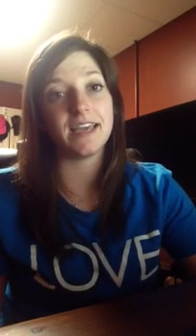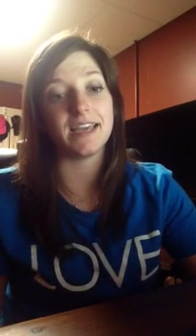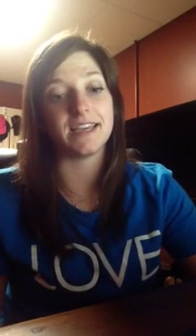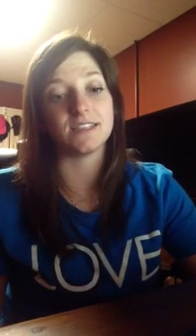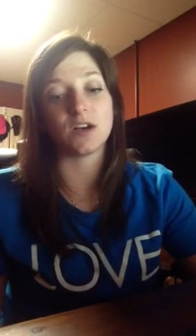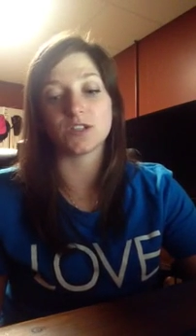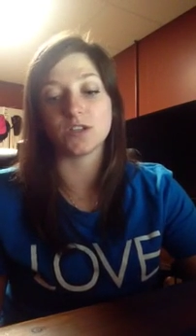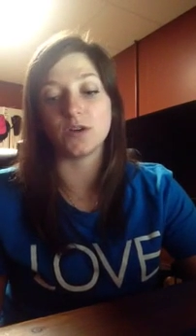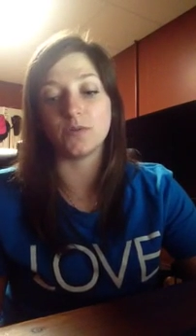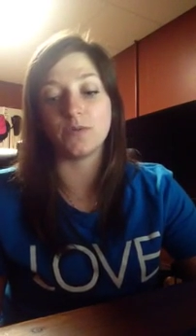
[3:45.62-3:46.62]
is
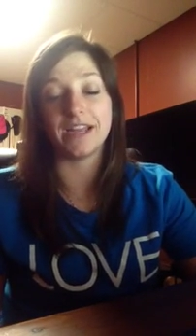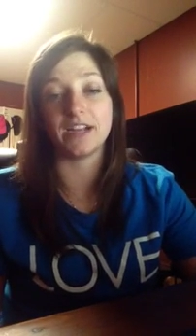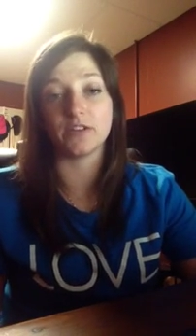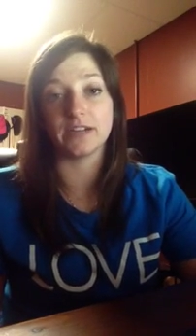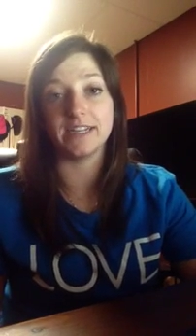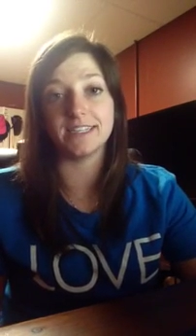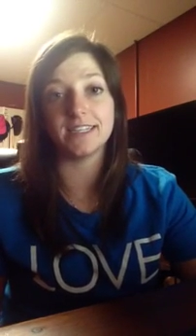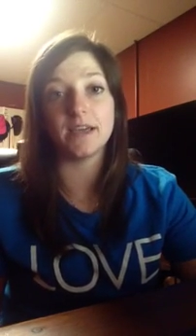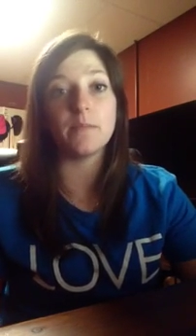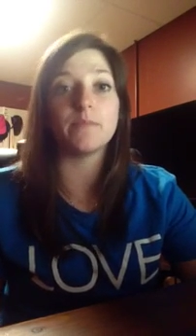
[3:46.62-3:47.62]
also
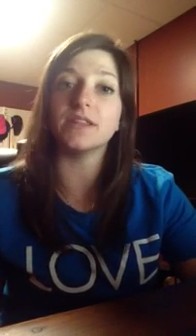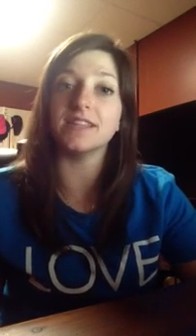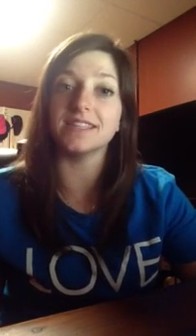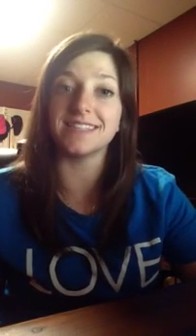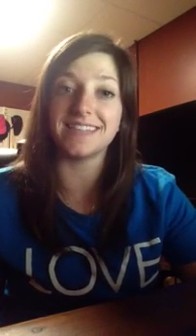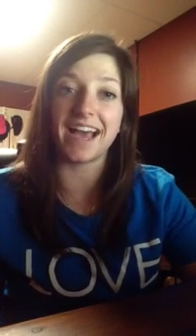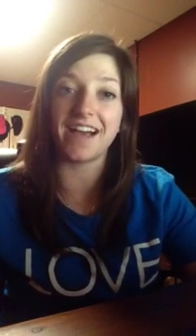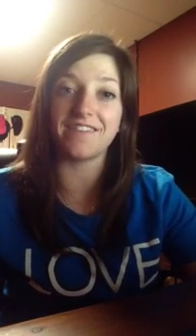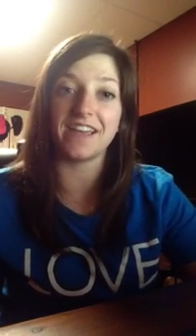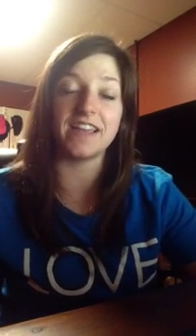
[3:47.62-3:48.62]
increased, but the
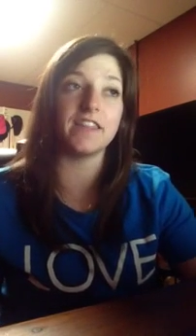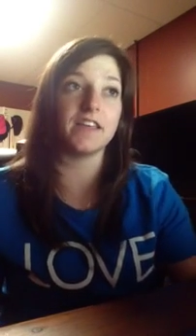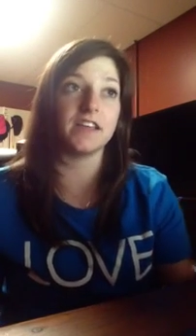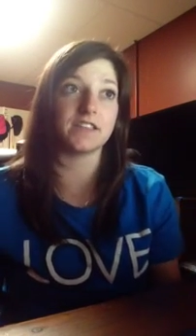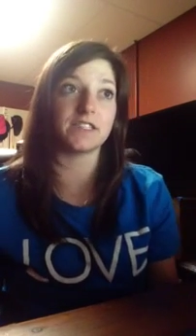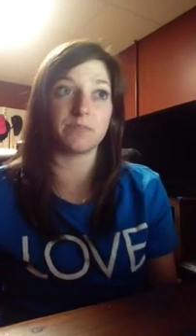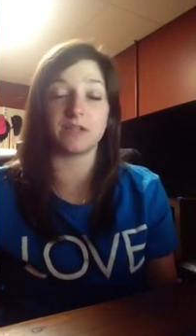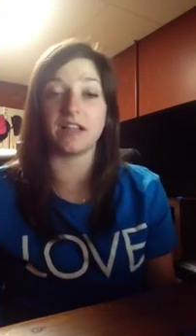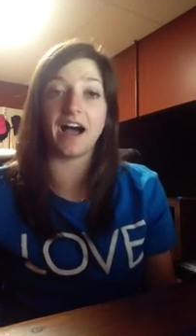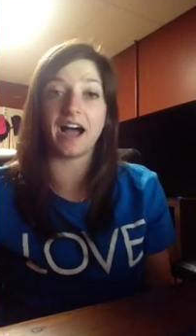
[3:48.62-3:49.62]
staff and the
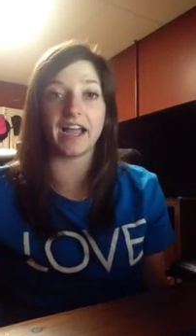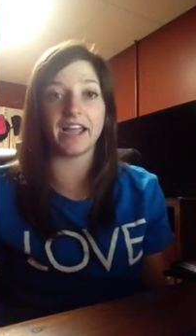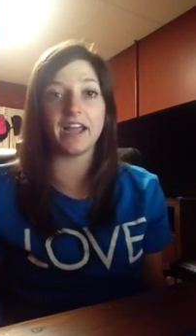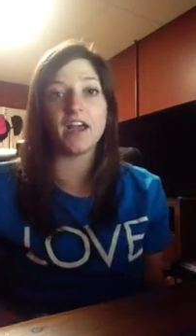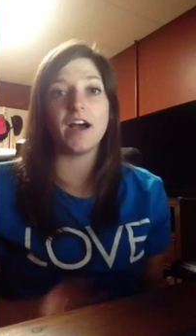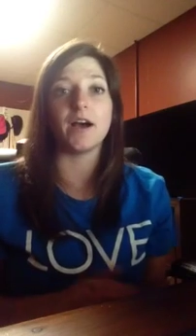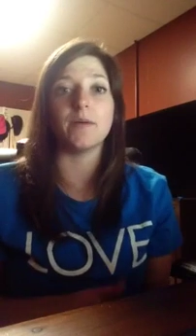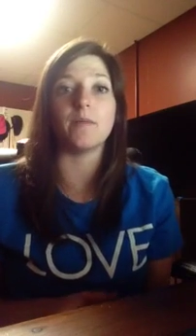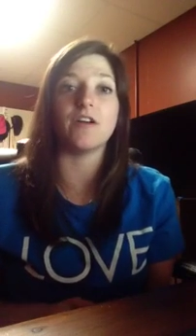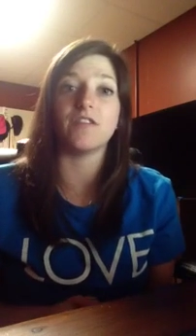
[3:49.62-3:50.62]
supply
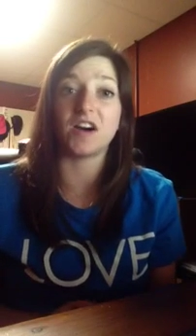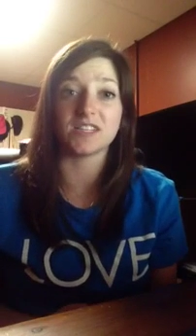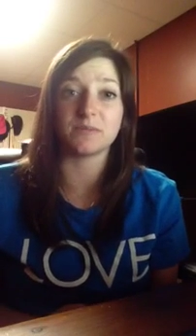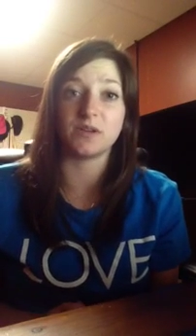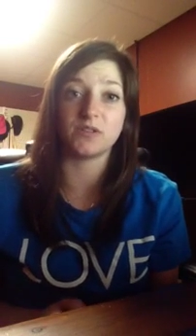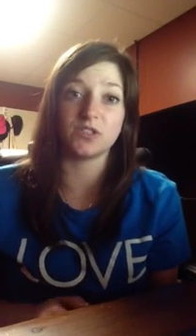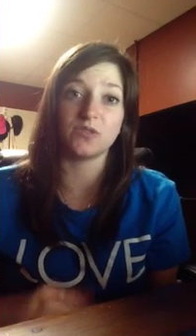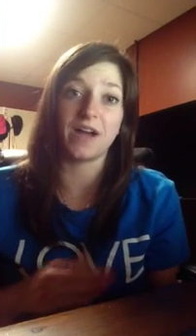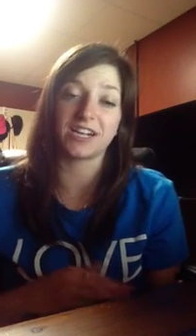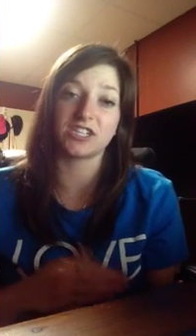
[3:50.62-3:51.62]
of hospitals
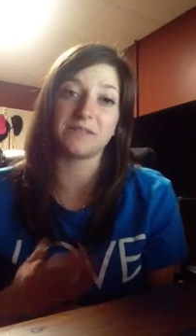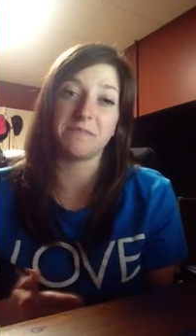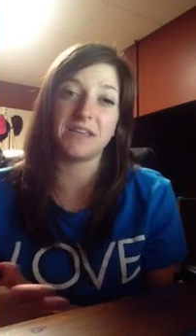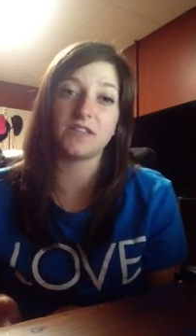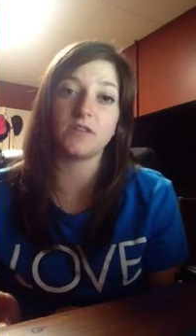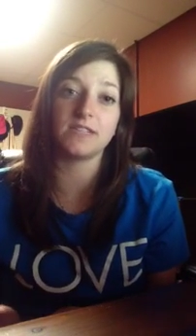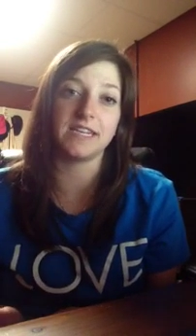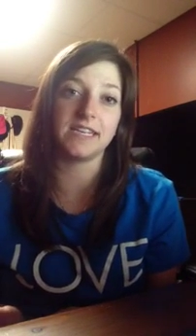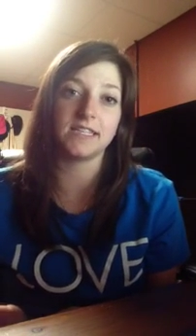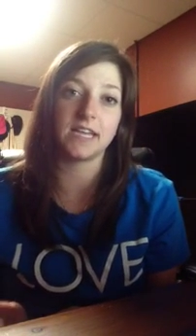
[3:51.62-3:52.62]
to actually meet those
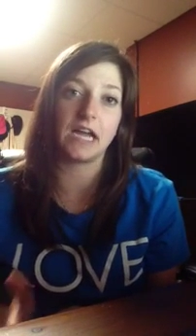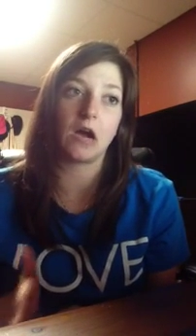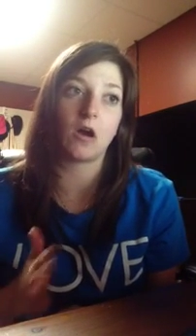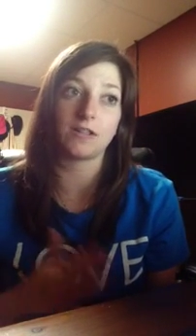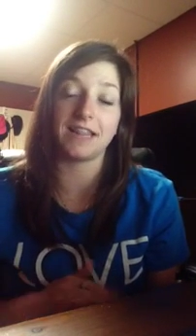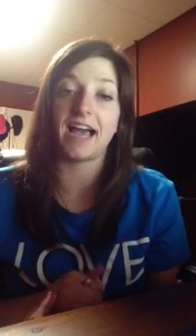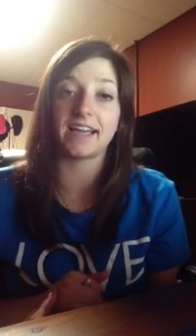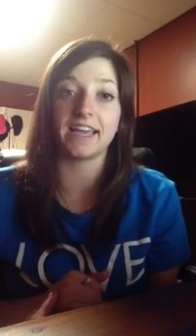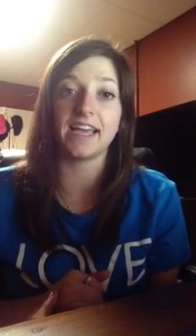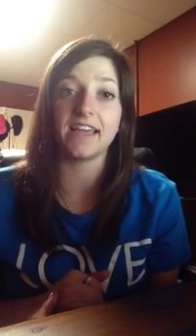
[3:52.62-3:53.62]
needs are
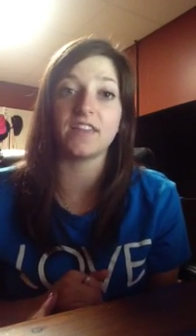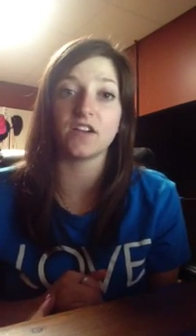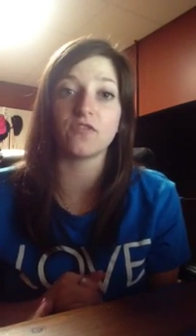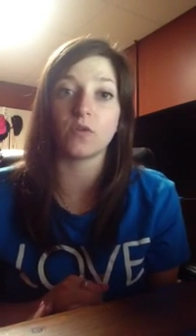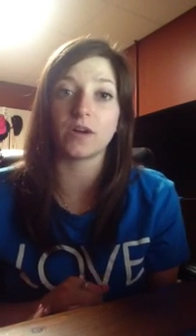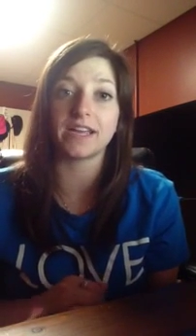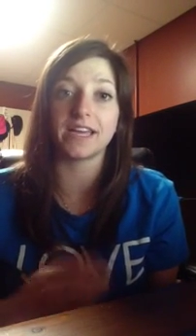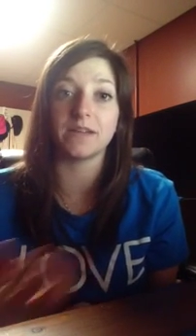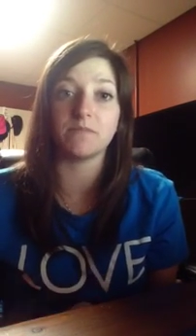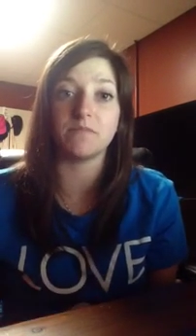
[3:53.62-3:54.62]
lacking, and therefore it
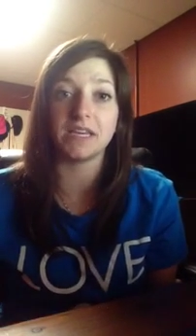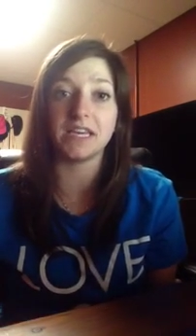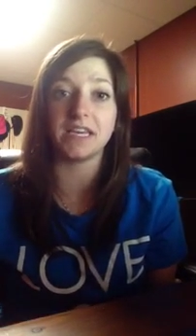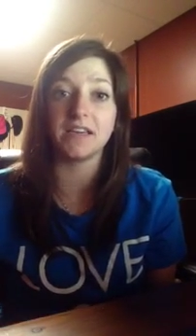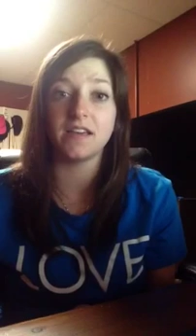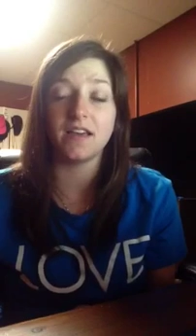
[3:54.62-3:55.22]
can be,